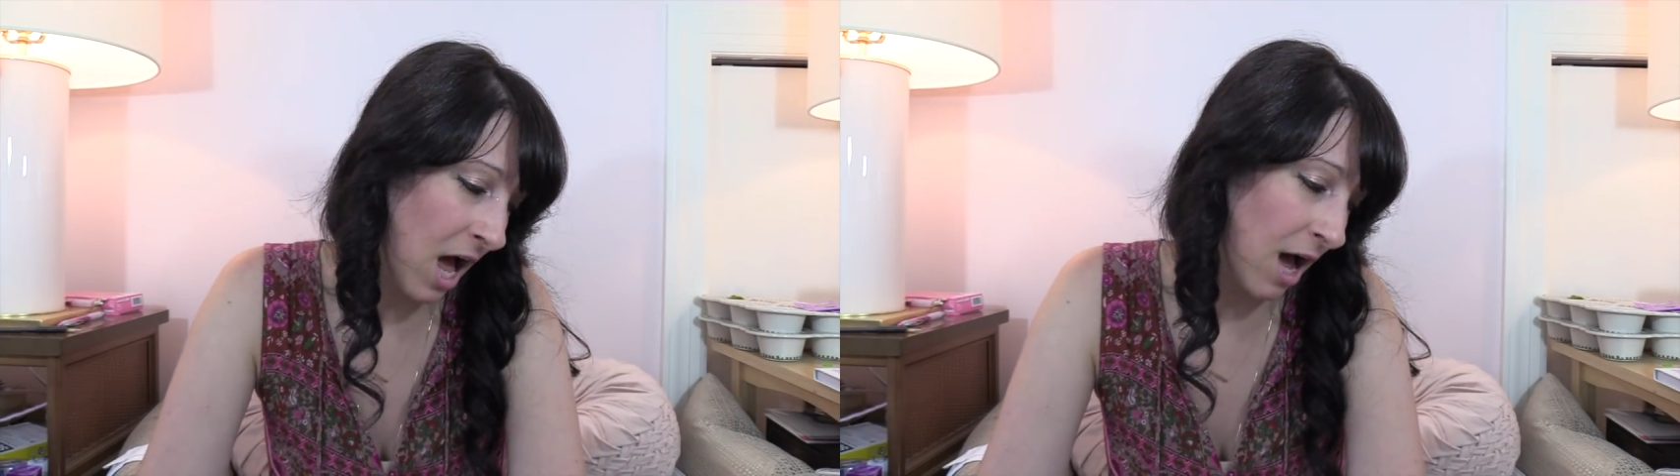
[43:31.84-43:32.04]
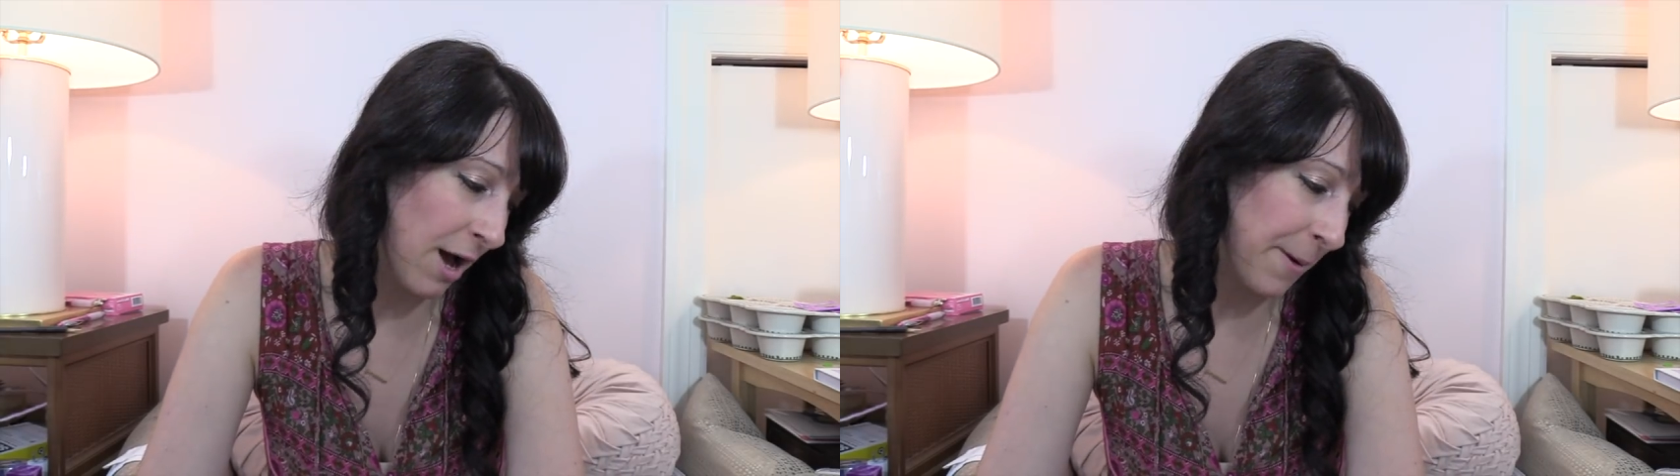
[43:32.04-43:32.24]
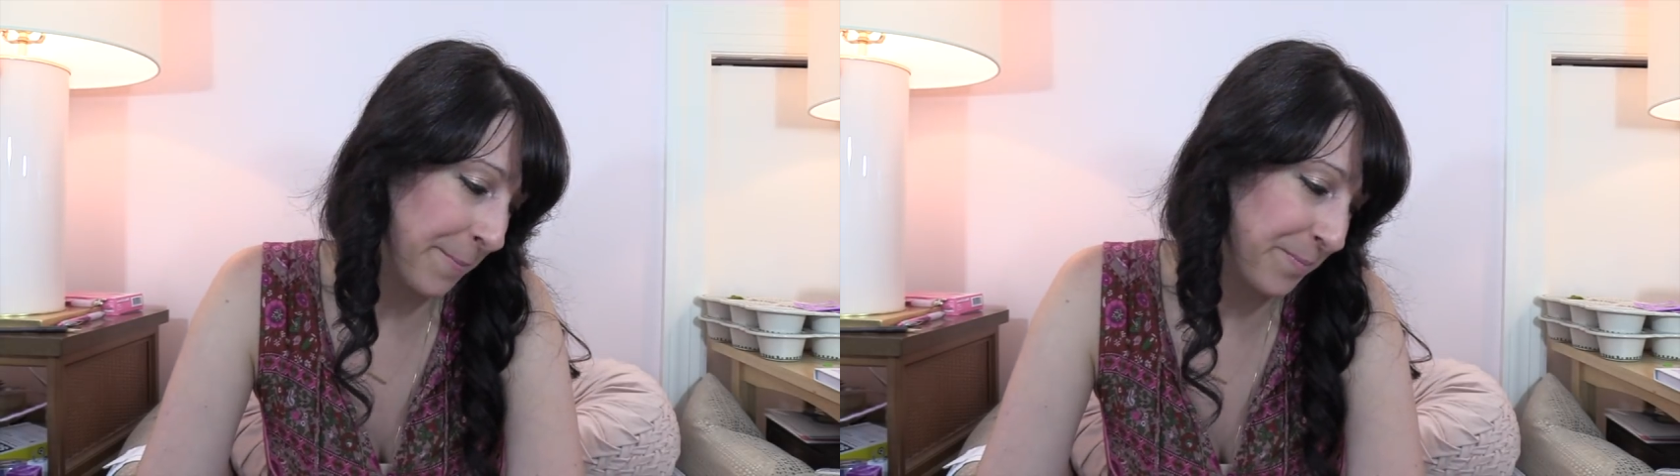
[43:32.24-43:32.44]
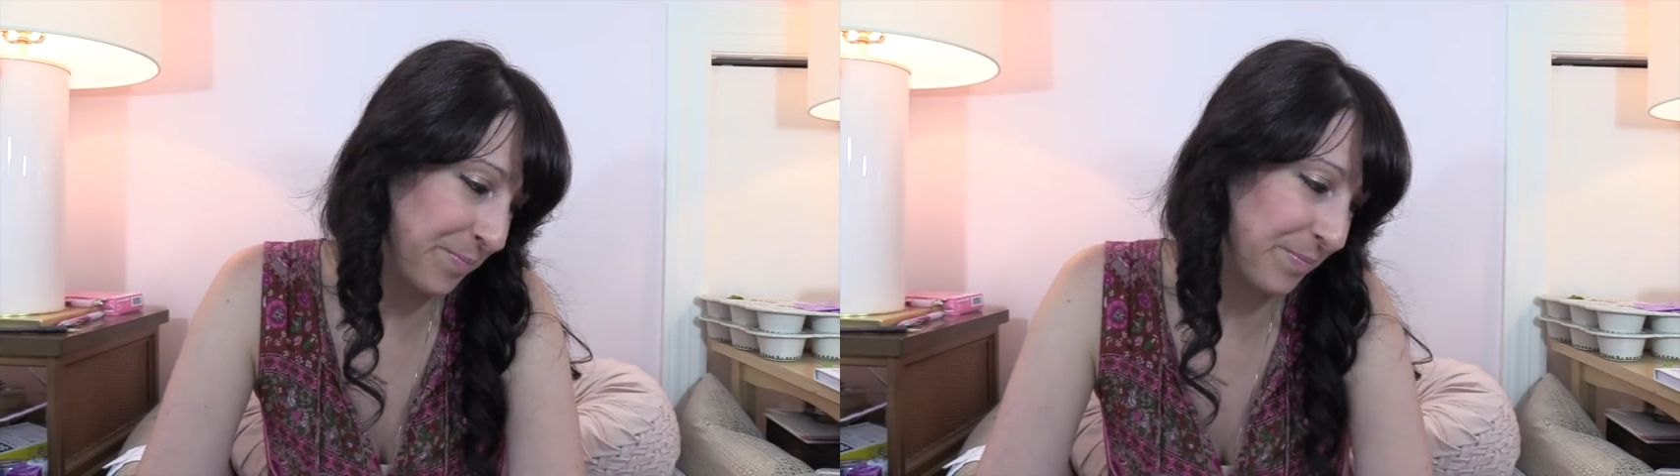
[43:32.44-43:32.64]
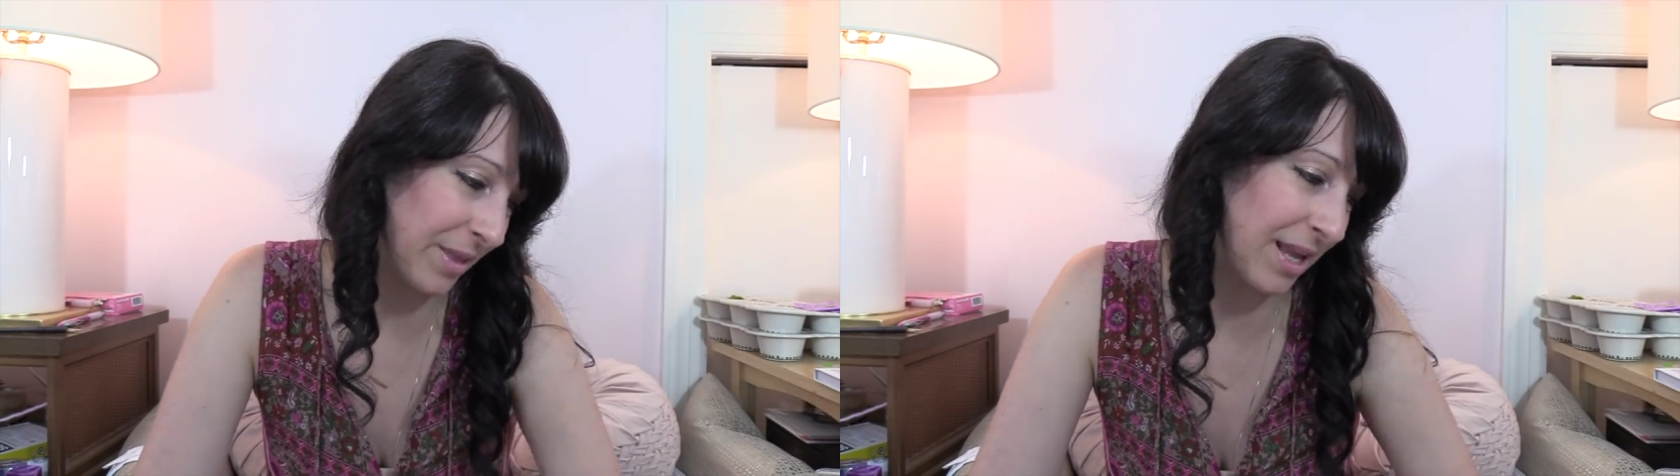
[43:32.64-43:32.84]

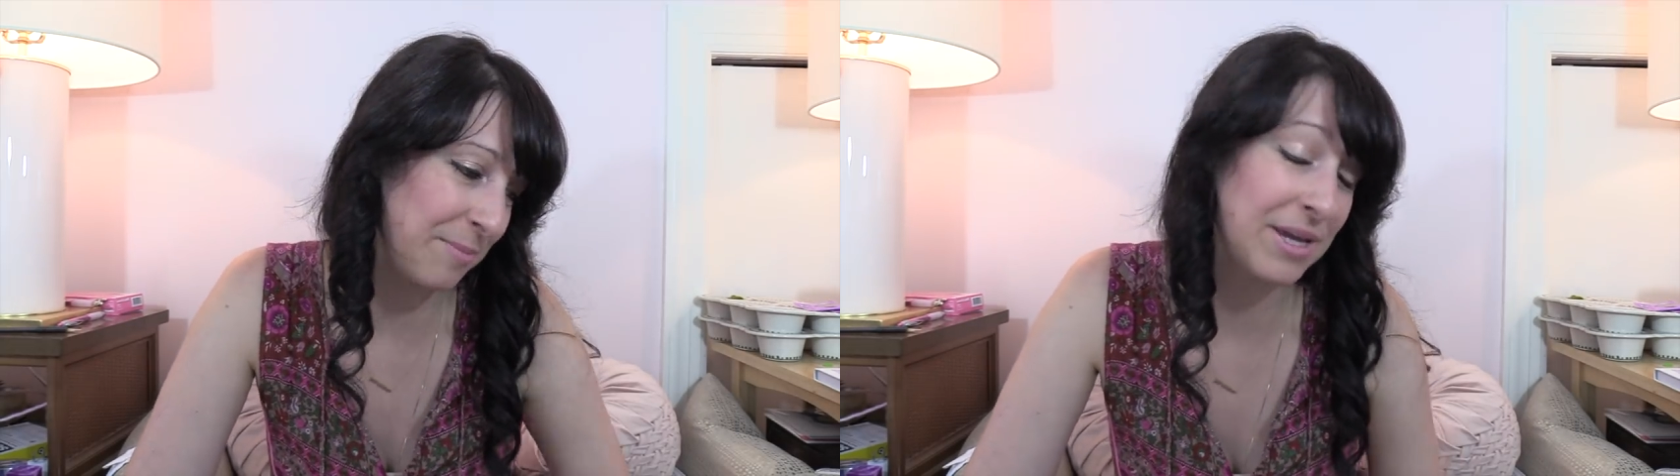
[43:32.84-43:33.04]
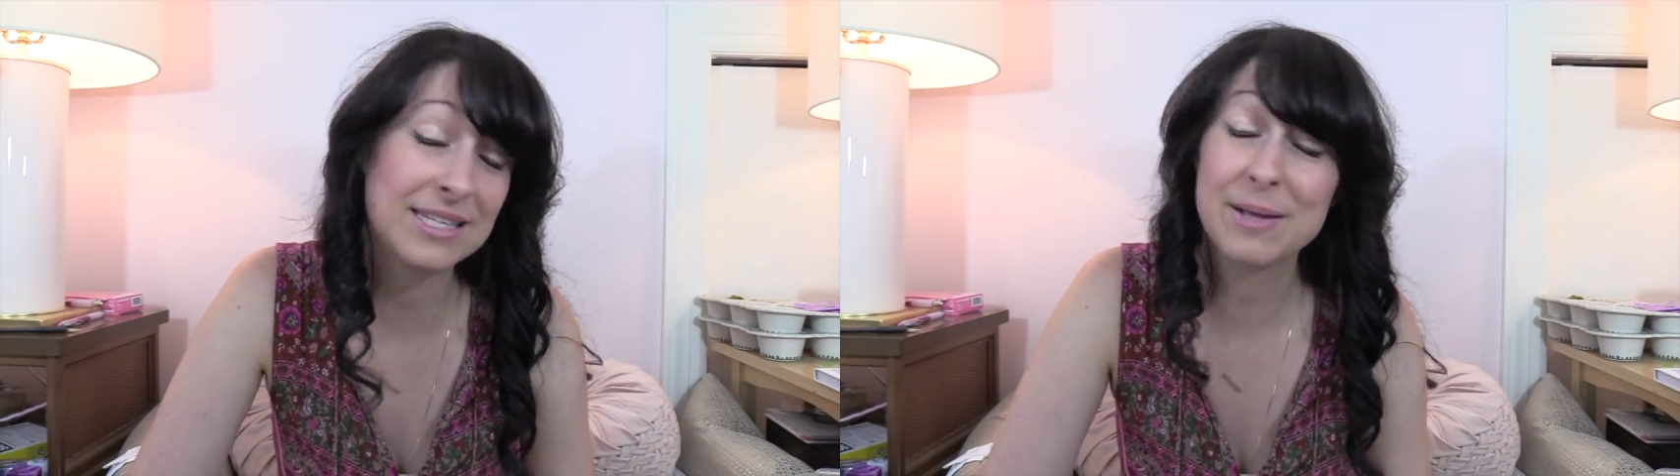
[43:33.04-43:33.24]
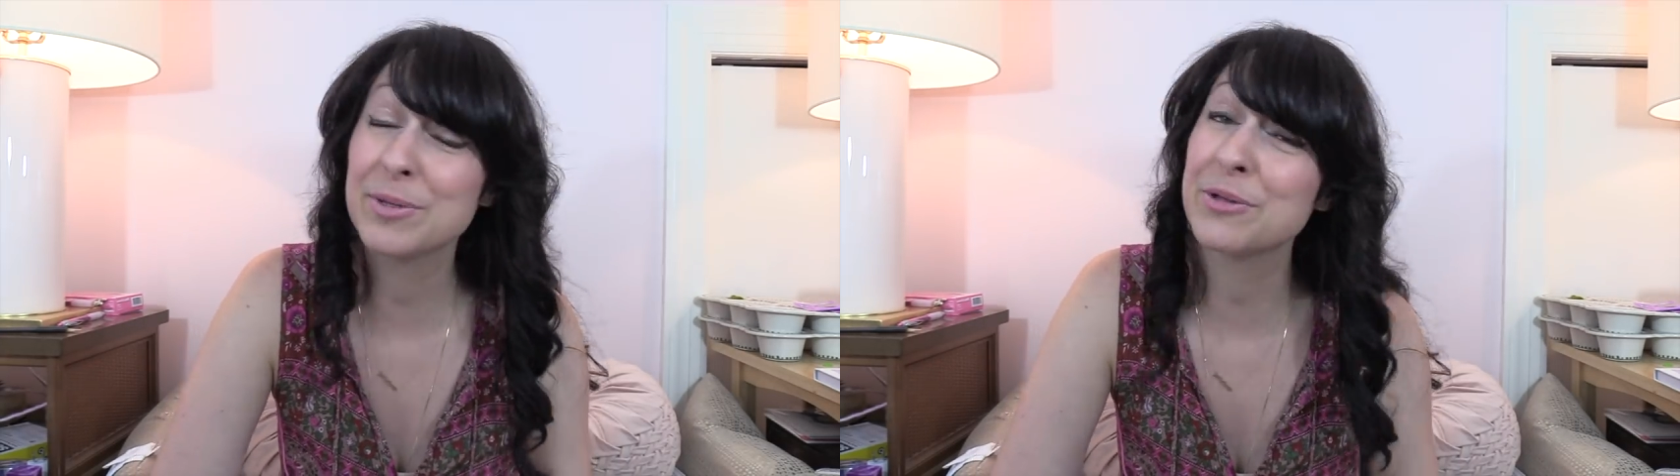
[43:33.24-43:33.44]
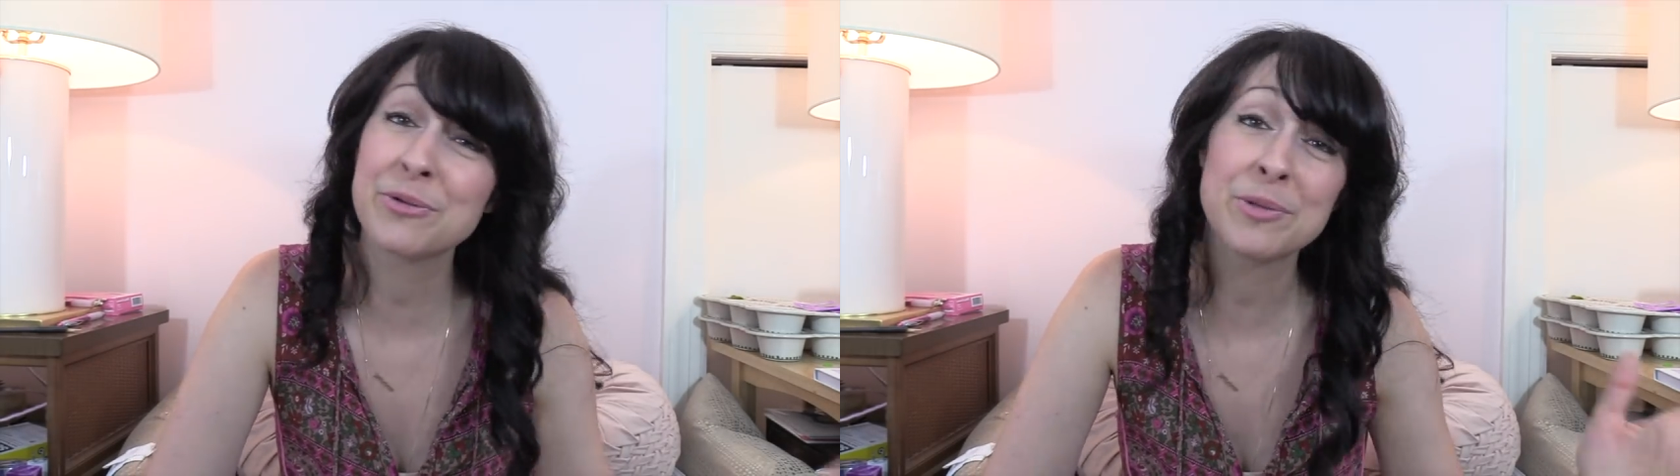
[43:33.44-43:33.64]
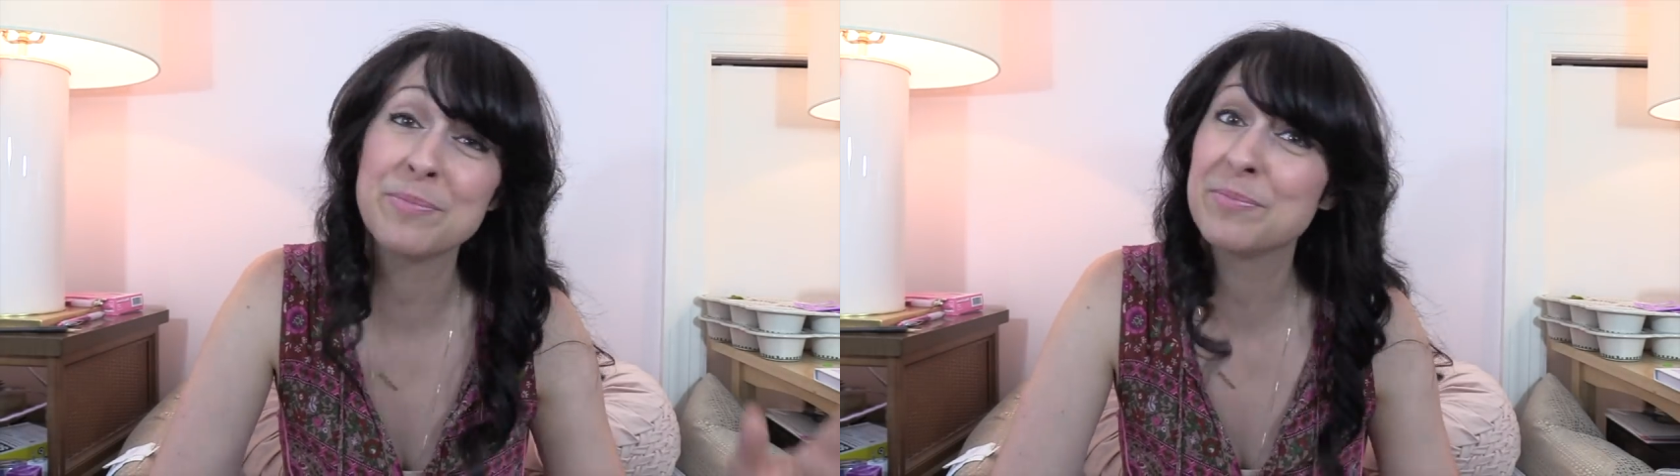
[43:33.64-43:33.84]
um, because I blew
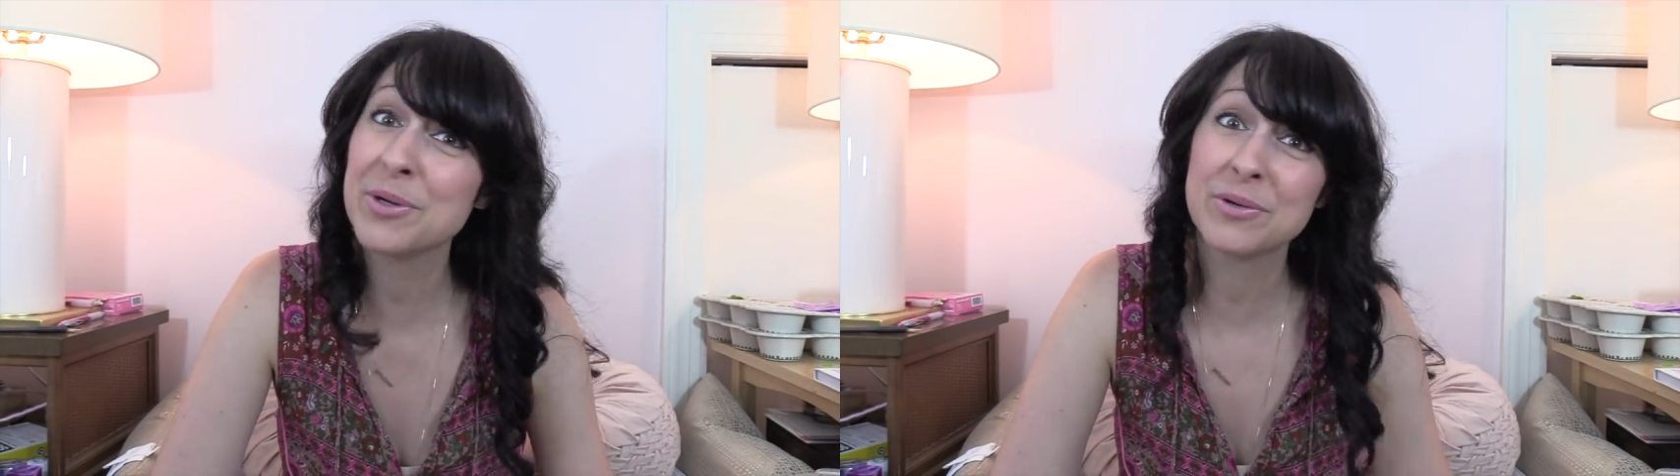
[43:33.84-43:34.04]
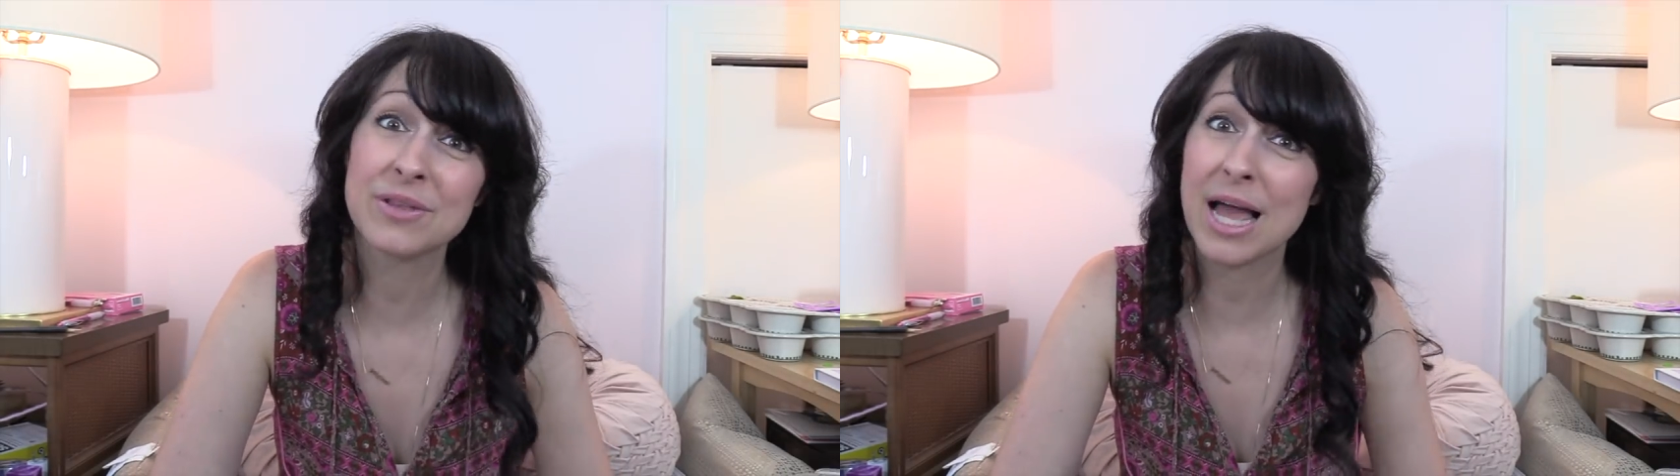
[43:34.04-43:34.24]
through the booth.